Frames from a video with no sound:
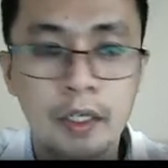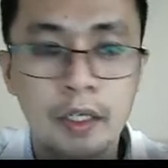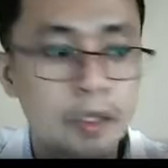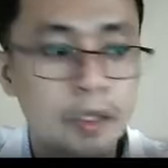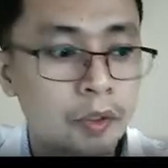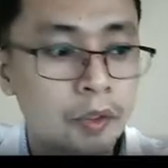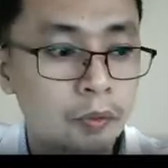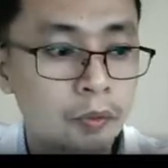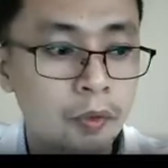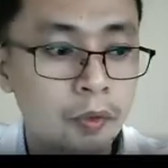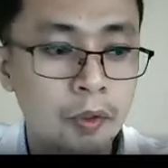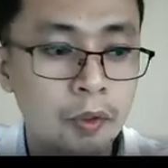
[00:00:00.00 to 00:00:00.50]

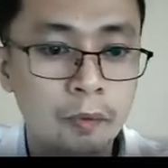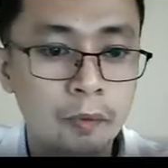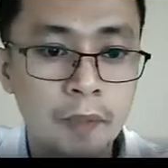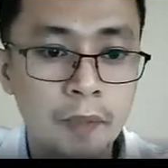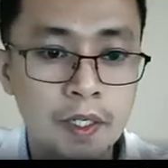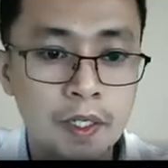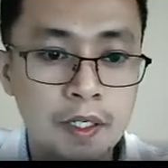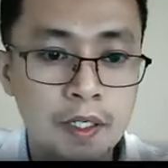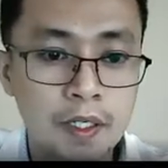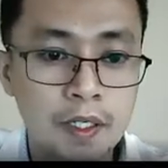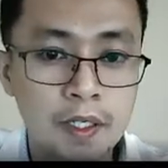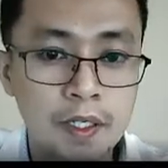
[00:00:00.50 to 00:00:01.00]
will
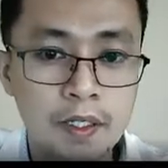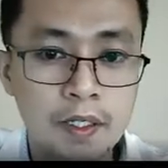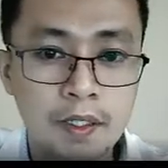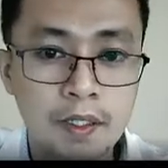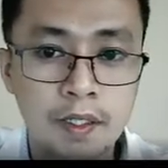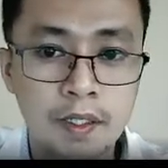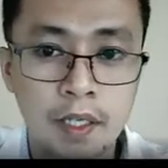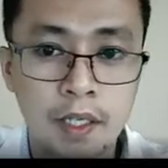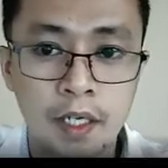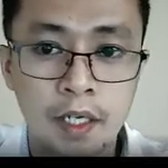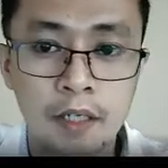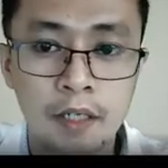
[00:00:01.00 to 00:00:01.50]
be
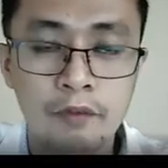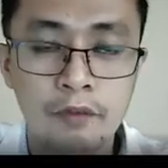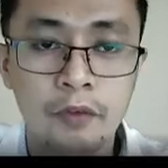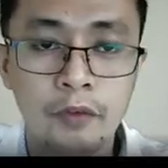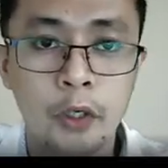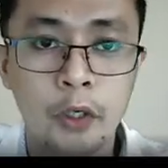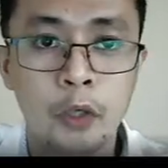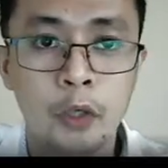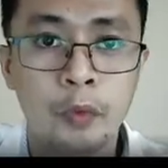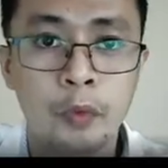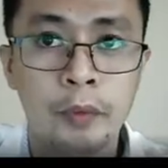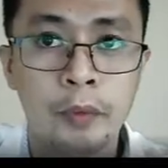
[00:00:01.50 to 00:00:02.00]
saved
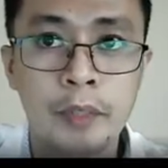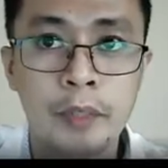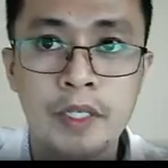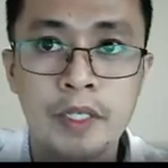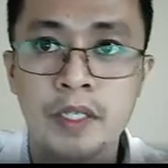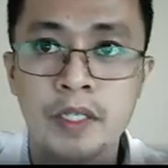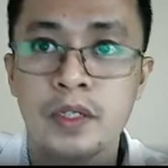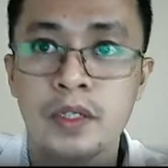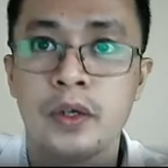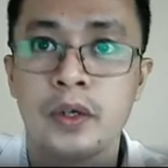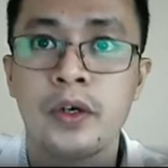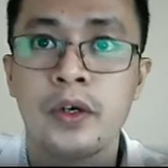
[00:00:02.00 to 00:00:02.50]
or will be
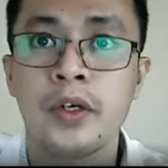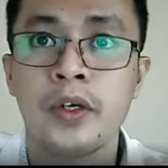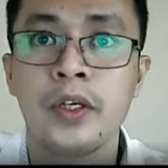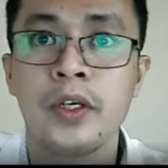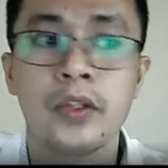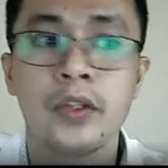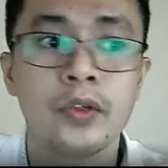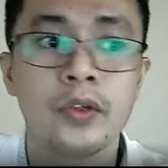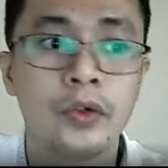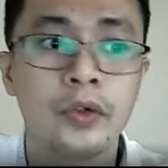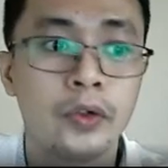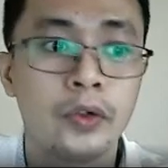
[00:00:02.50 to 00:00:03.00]
stored
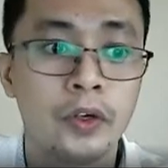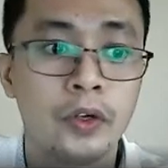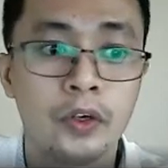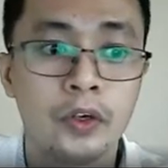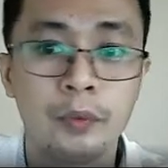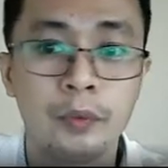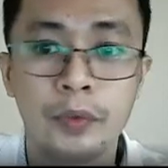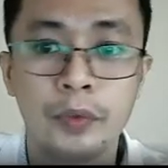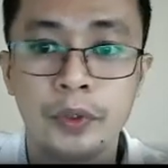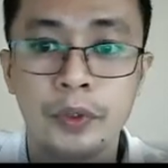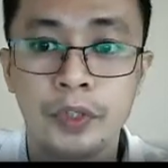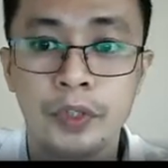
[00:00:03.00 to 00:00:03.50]
into your
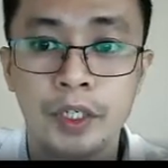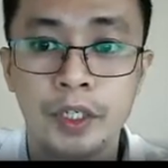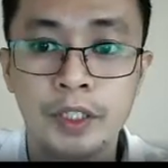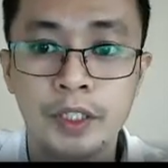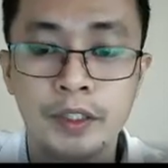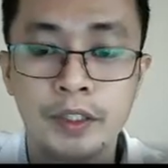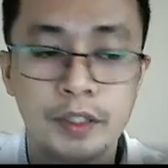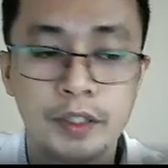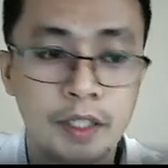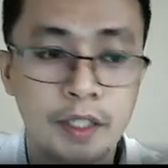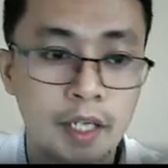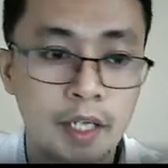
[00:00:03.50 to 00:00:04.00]
computer's
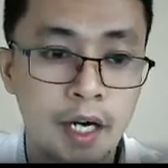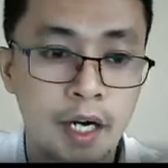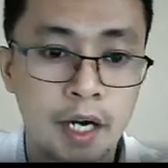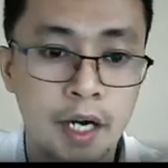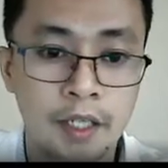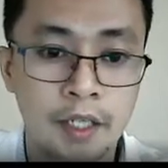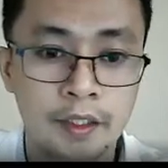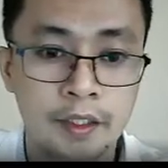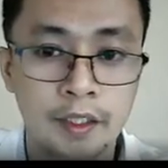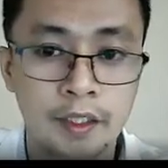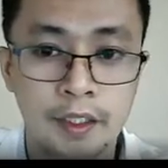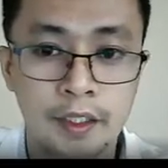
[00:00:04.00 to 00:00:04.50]

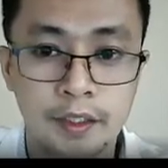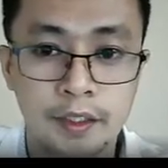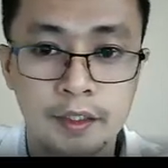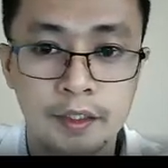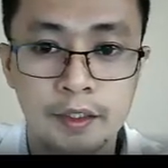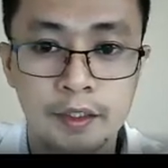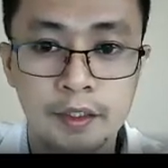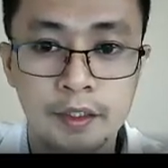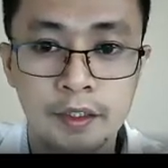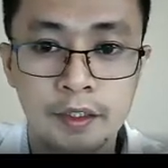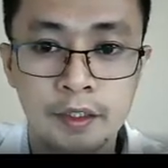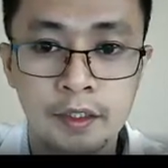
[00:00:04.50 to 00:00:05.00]
hard disk.
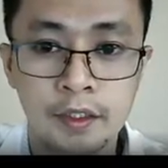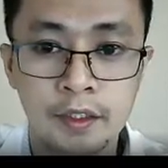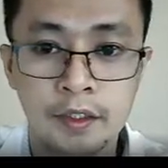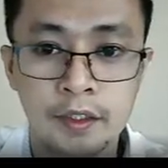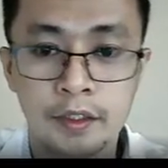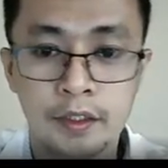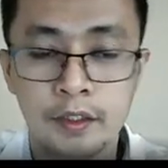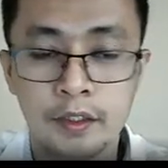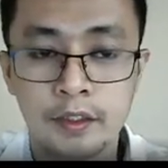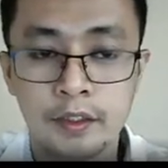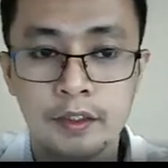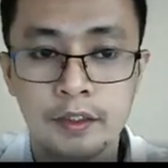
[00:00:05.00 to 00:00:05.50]

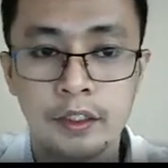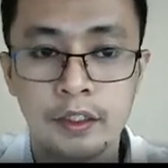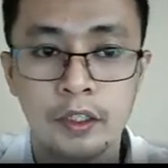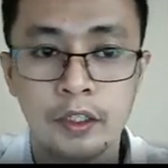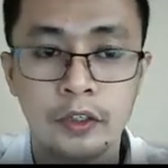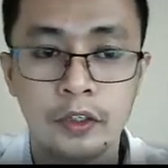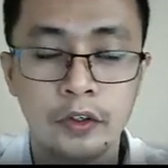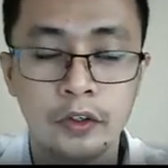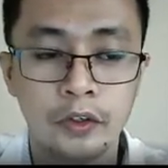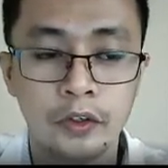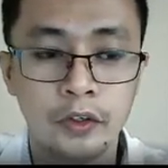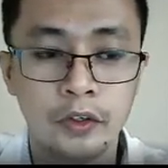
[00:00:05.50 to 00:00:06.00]

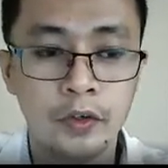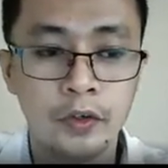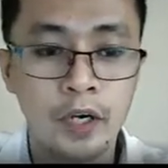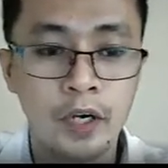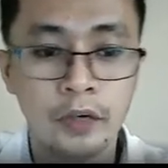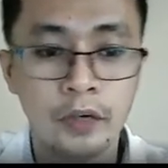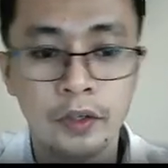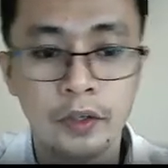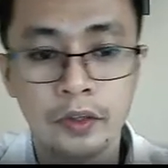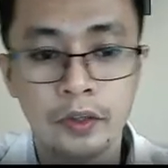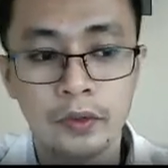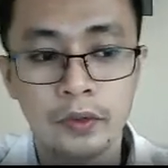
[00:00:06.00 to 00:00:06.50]
So you are
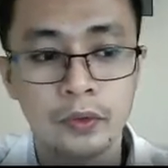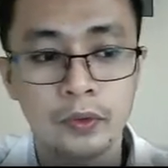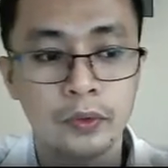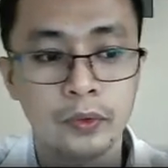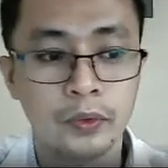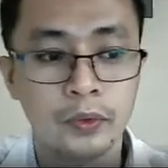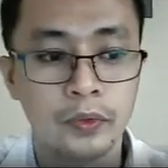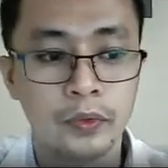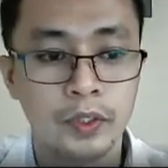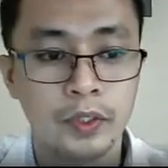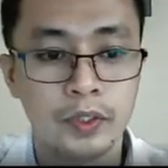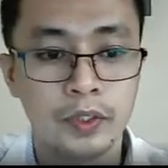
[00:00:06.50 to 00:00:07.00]
going
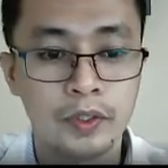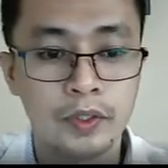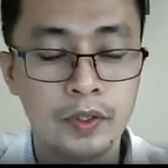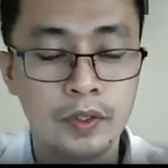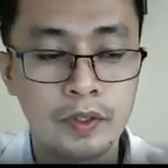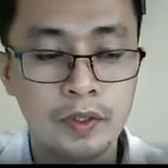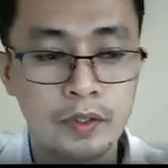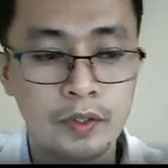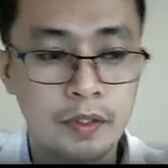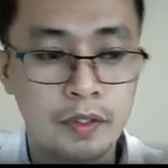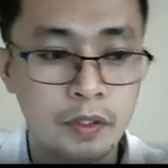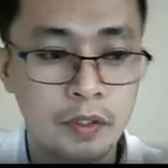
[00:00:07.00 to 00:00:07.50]
to
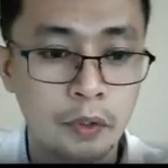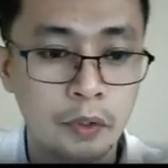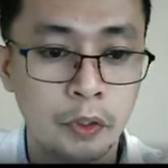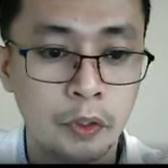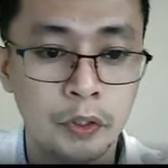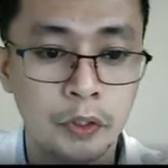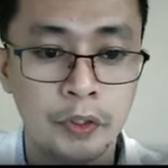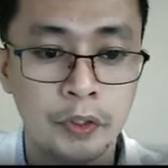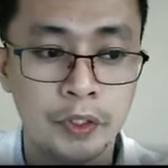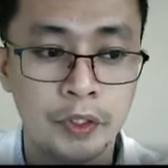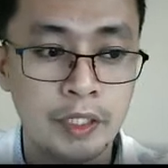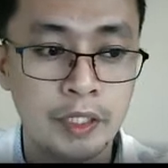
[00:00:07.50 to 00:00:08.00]
store
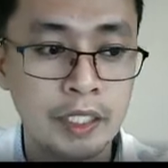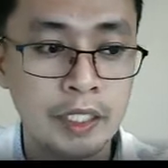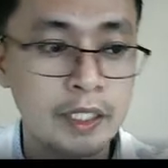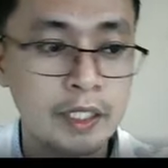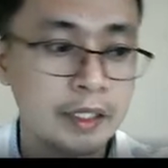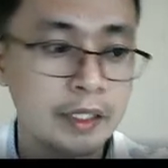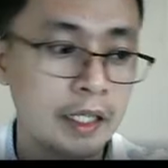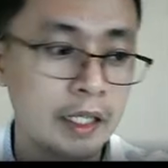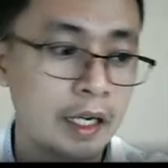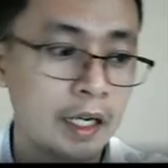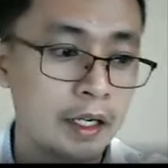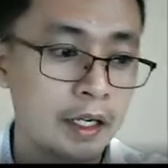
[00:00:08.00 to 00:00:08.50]
your
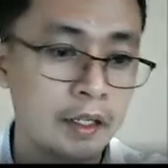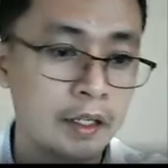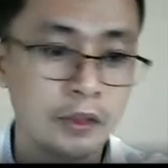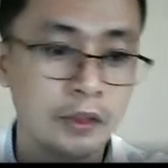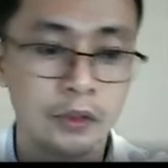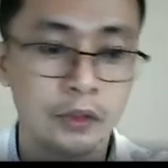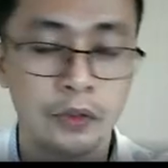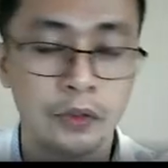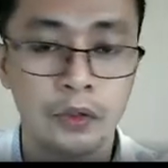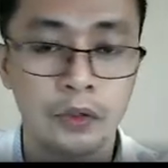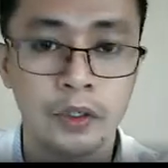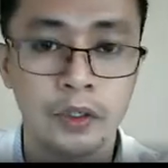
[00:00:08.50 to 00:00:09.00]
data into
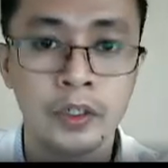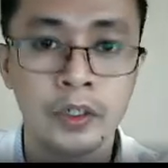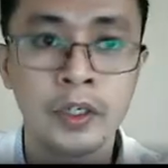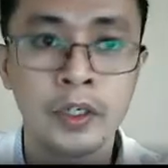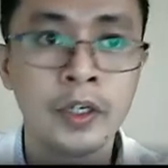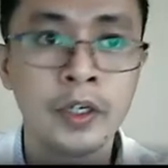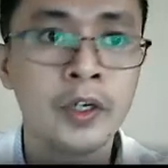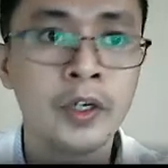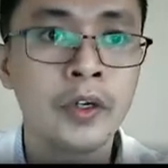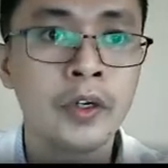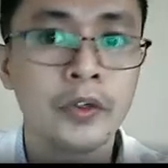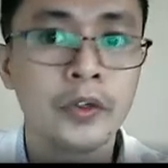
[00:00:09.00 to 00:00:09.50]
your
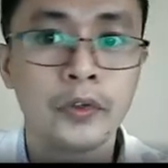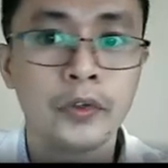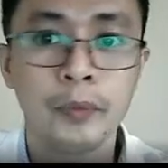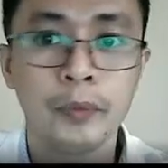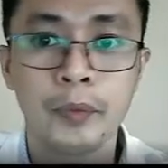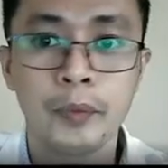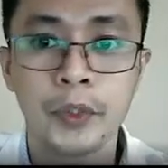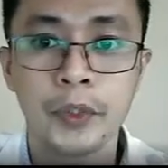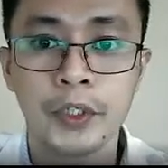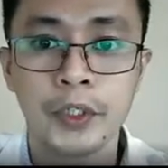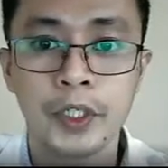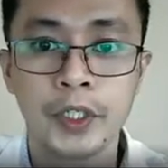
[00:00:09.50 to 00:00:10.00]

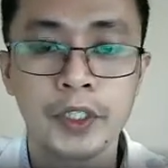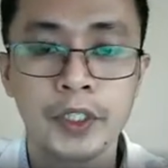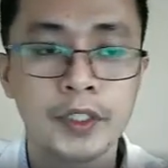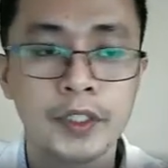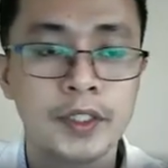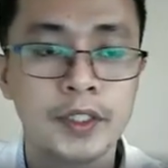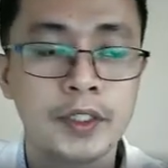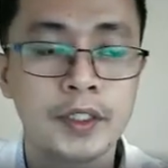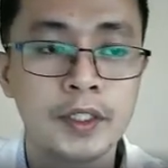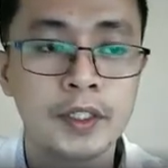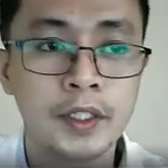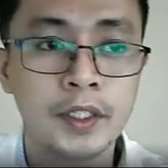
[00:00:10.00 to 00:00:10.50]

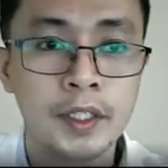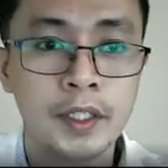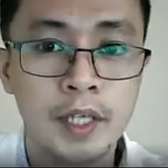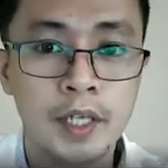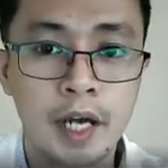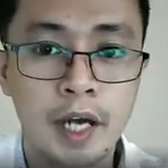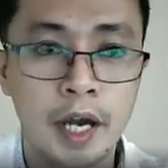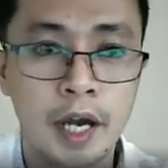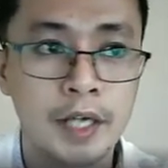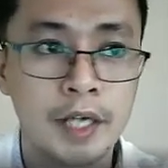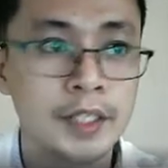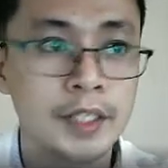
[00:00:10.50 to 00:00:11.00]
computer's
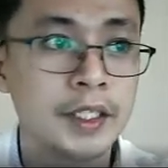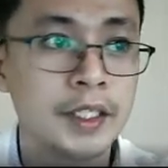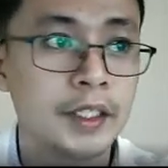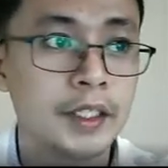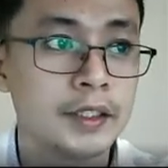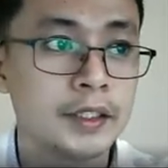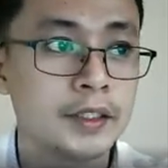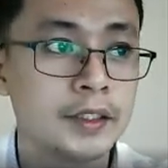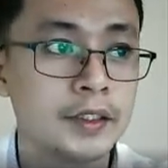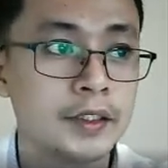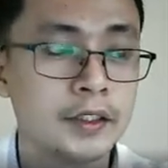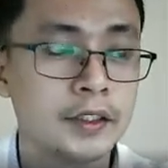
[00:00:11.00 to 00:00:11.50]
hard disk.
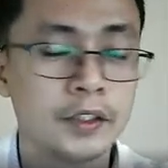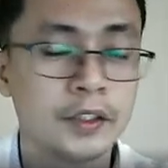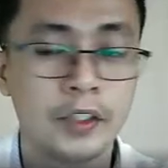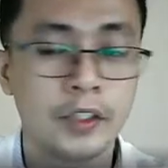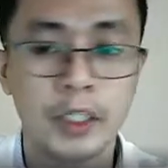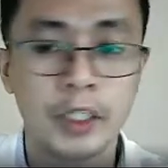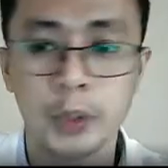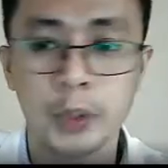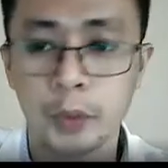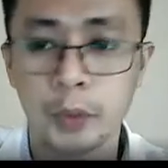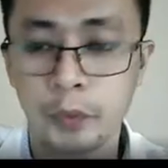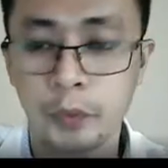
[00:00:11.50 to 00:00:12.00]
So that's
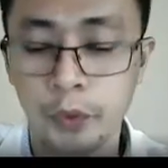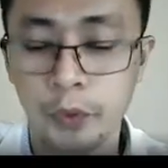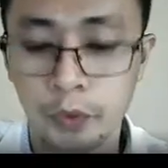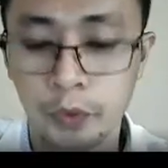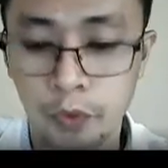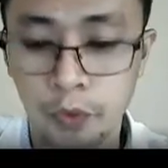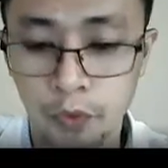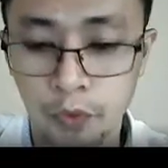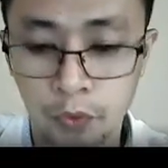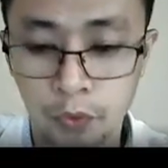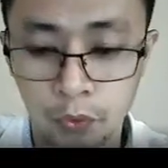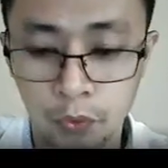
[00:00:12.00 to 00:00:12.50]
what we're going
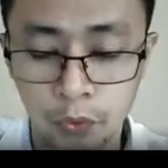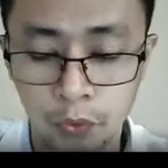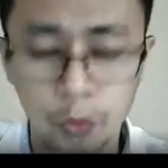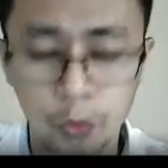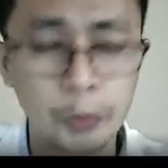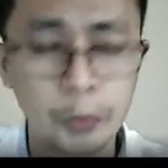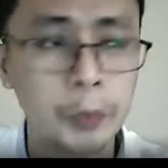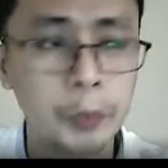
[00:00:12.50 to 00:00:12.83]
to do when